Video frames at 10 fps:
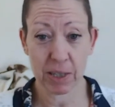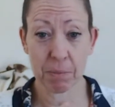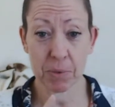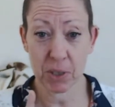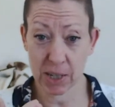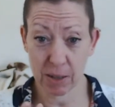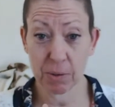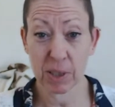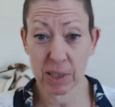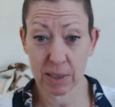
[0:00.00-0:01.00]
them say,
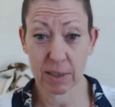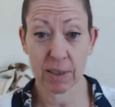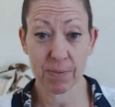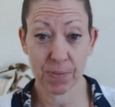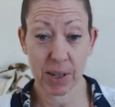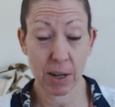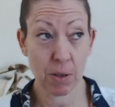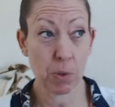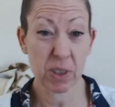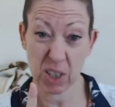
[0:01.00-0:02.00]
oh, these, you know,
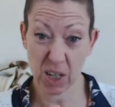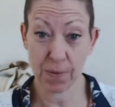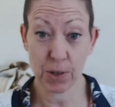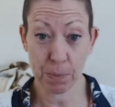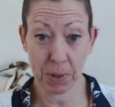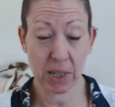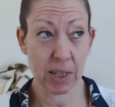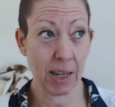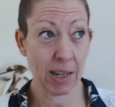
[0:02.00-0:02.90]
the ones that go for good money are